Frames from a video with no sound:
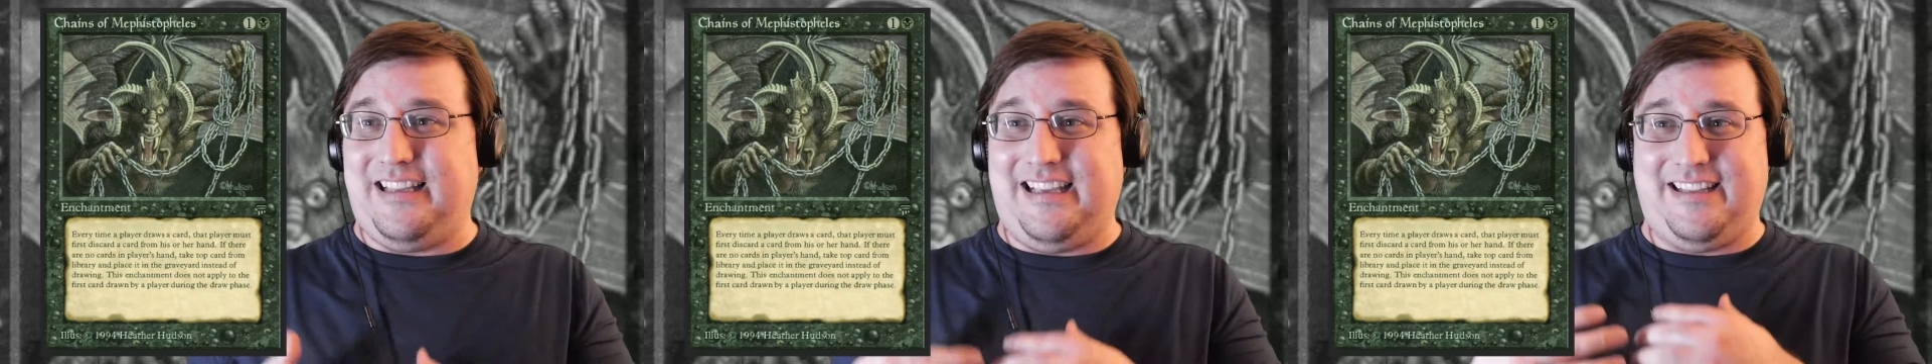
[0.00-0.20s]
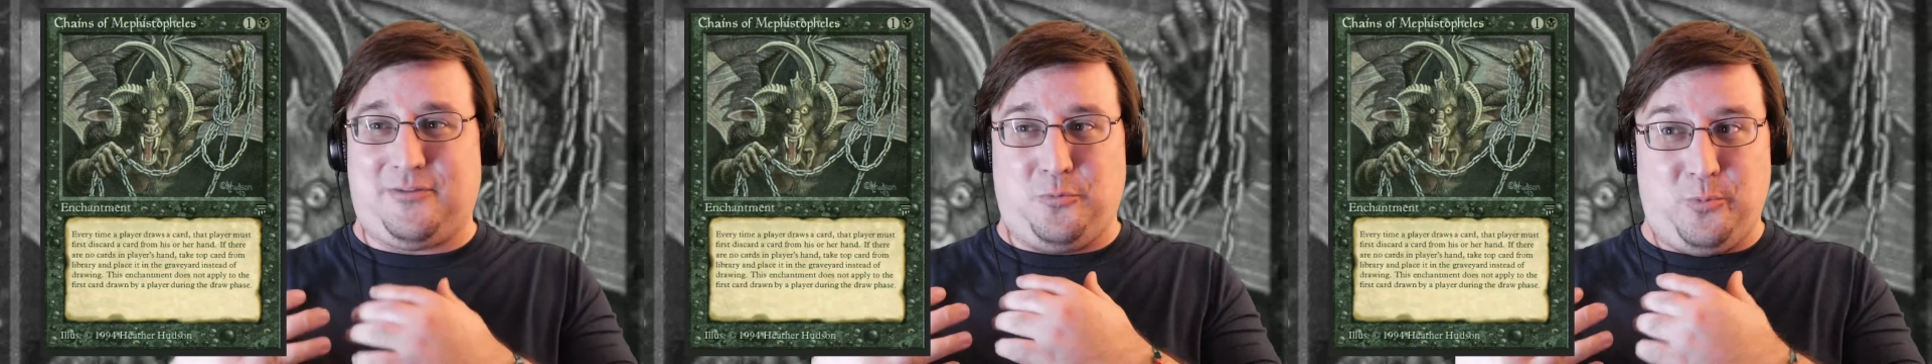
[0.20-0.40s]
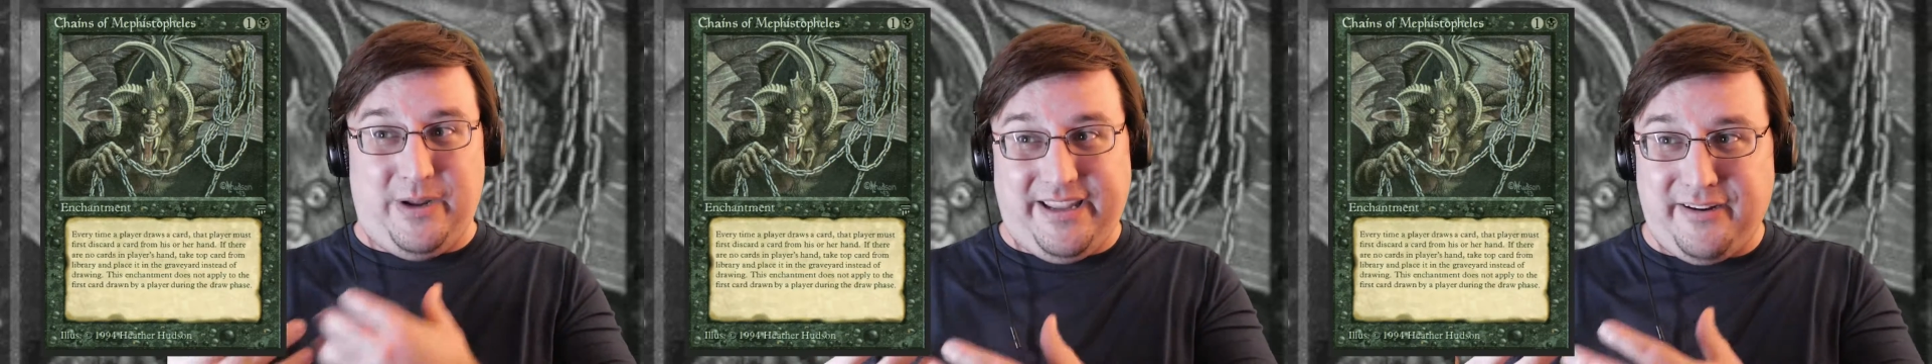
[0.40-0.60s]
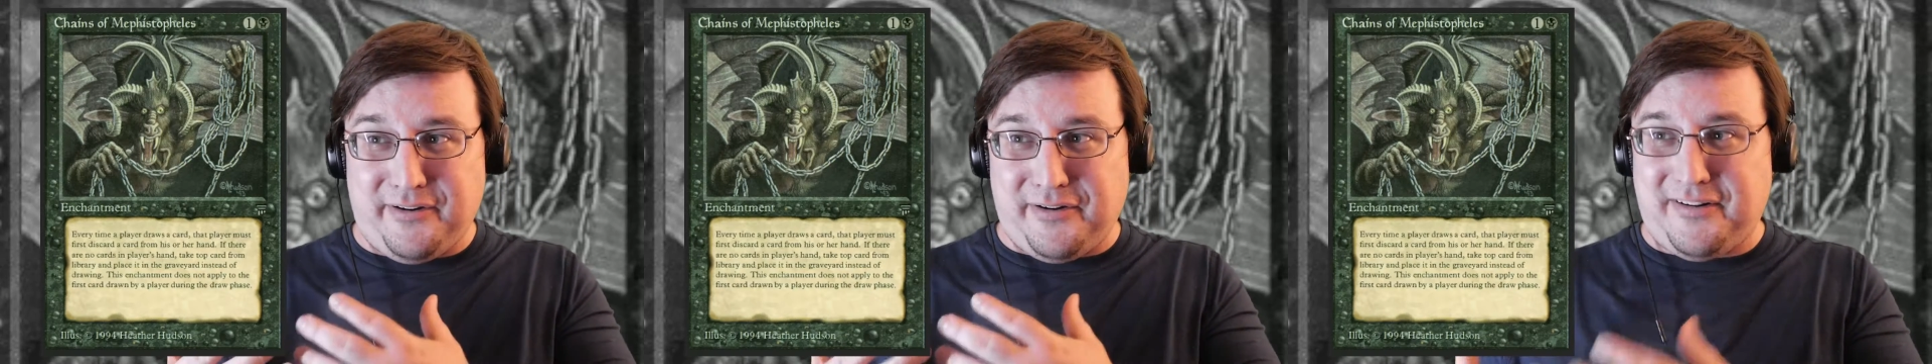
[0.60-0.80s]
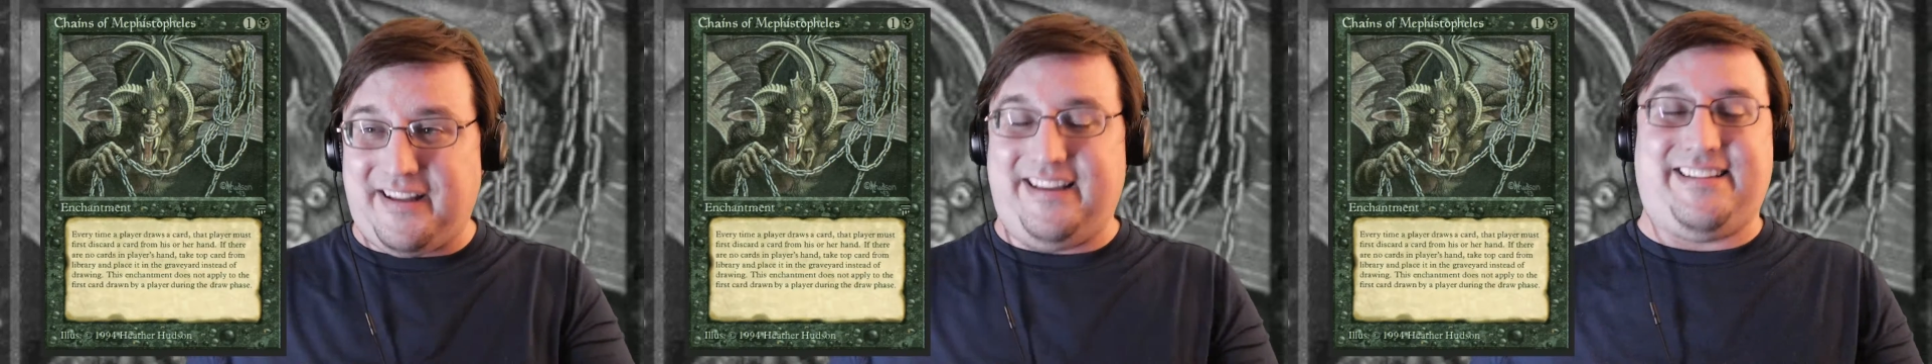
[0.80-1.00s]
It's
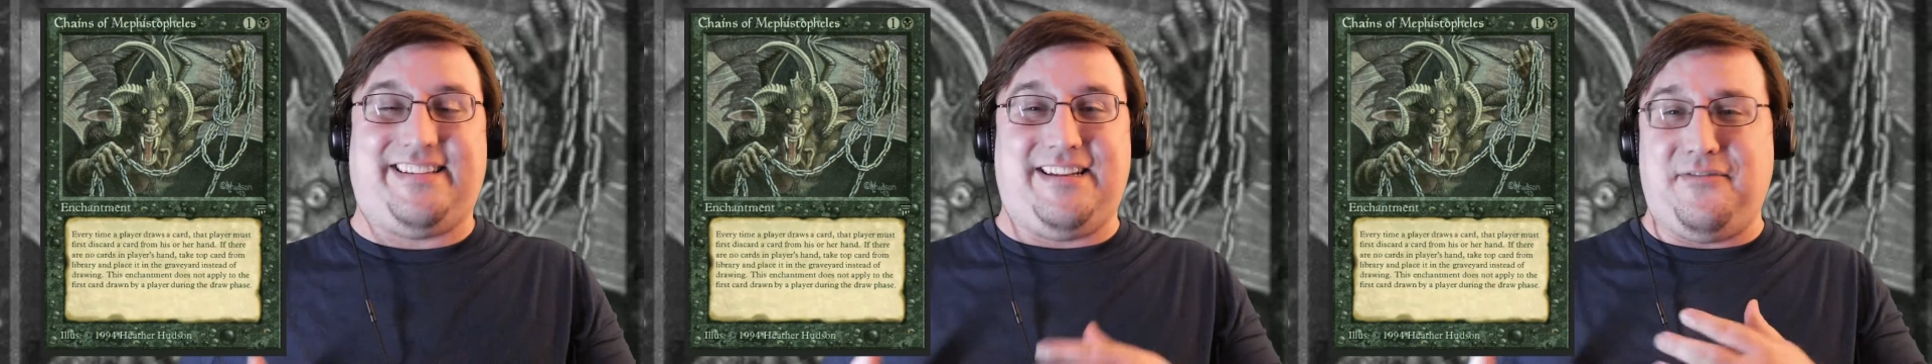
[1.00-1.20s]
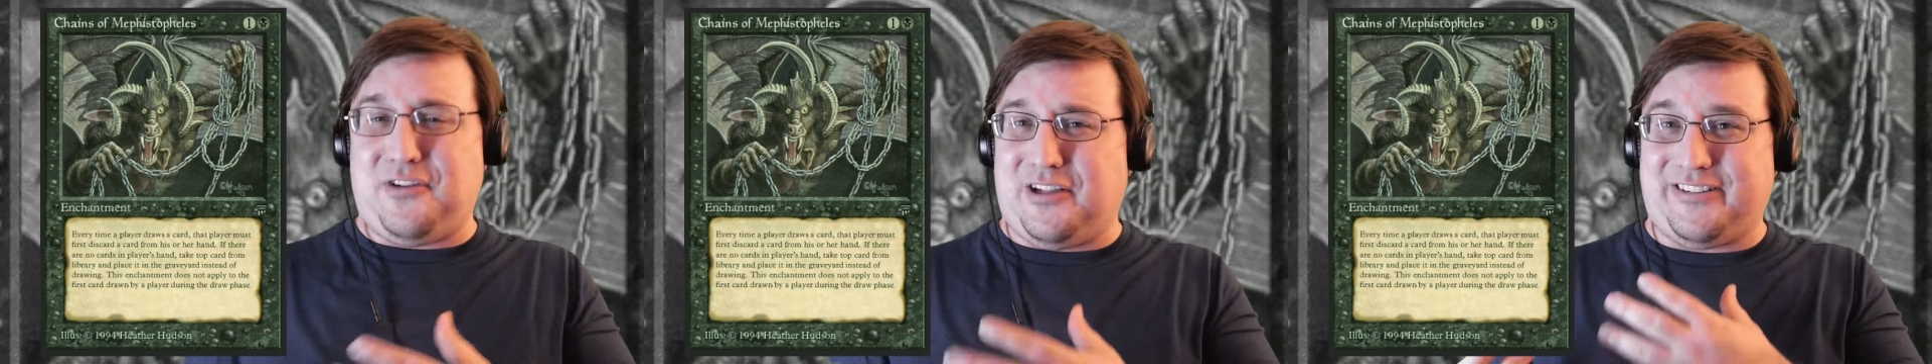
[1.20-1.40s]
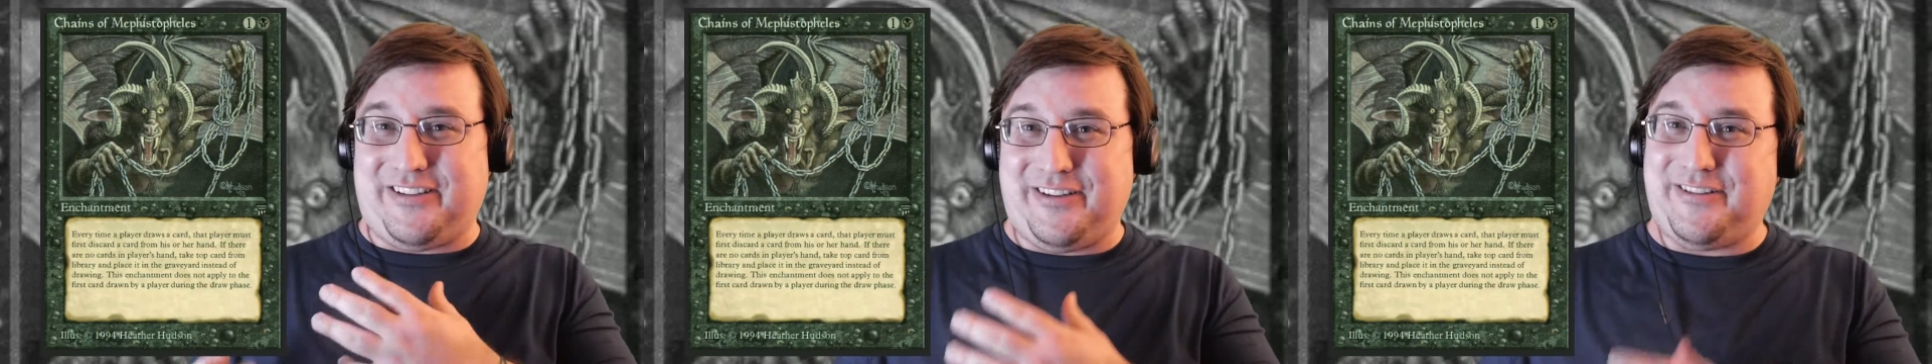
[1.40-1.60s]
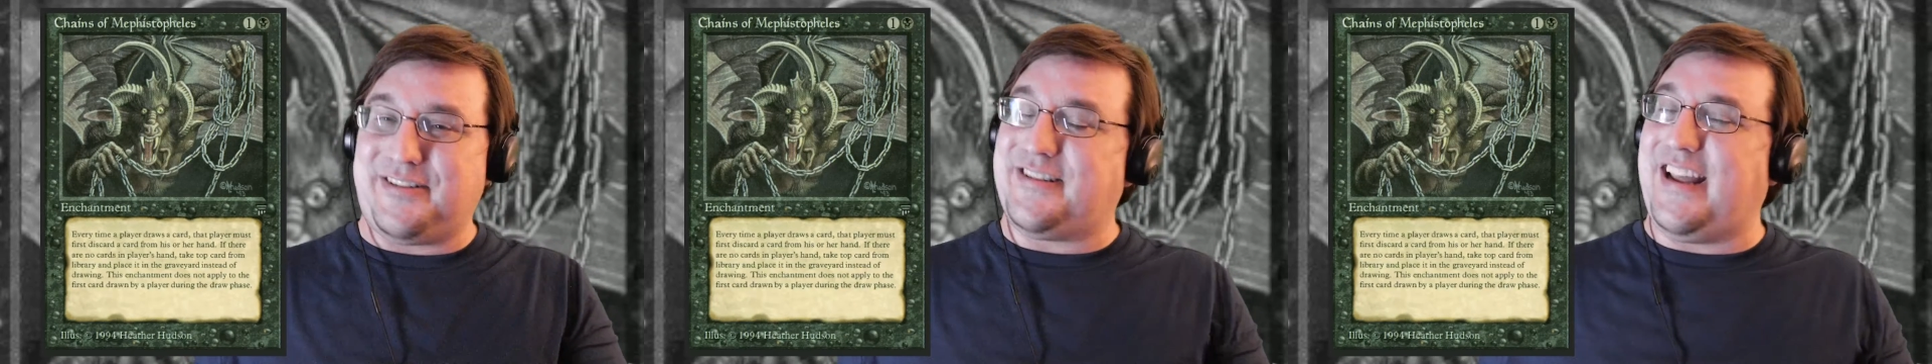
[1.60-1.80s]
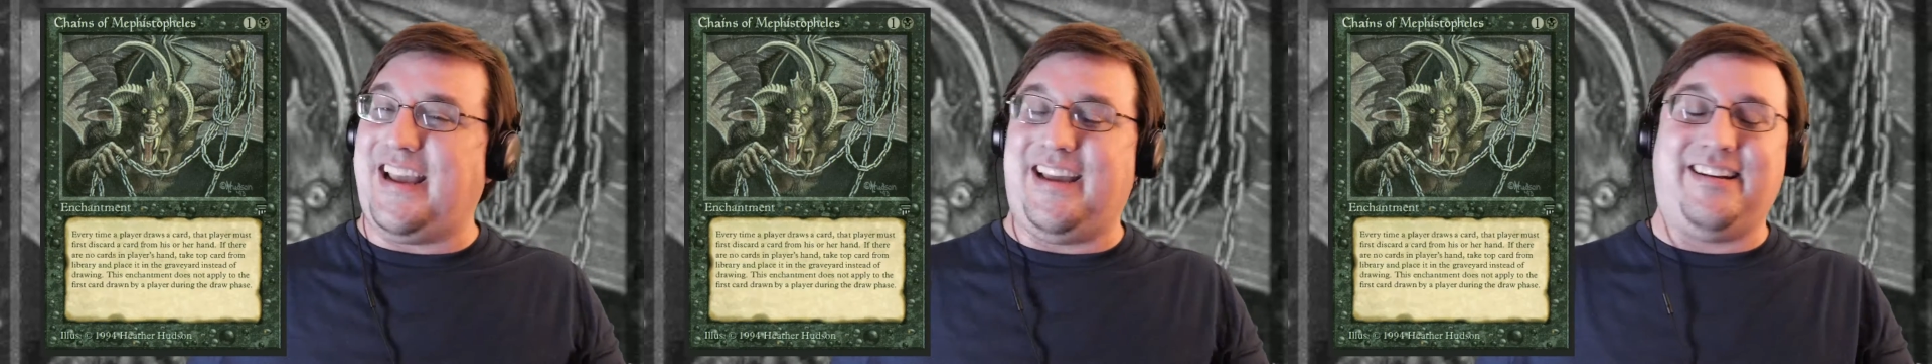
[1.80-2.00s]
weird. It's difficult to
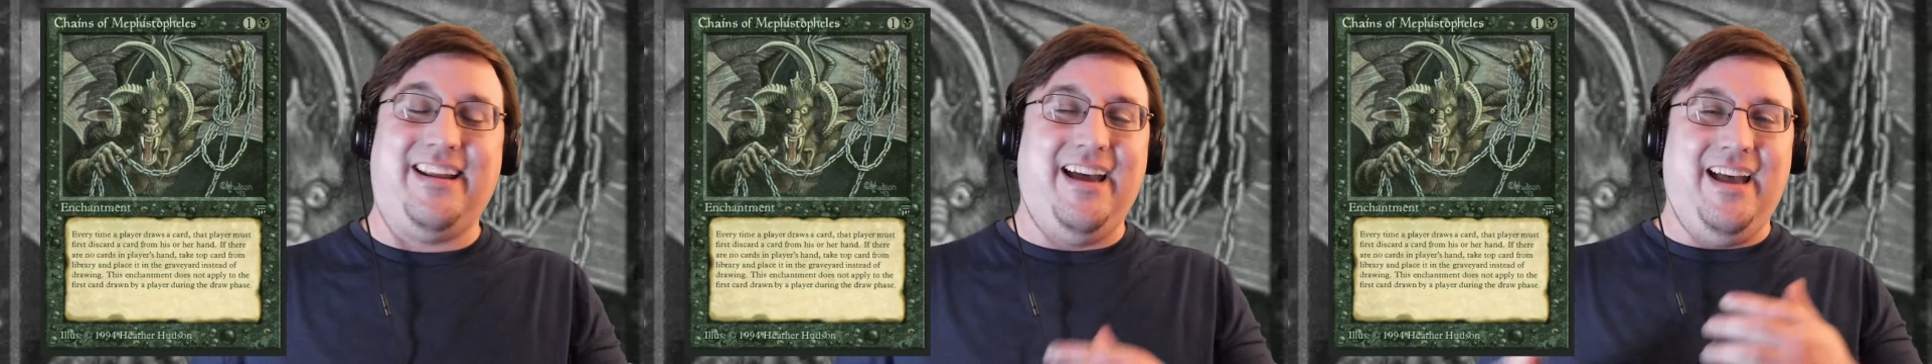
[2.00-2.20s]
understand.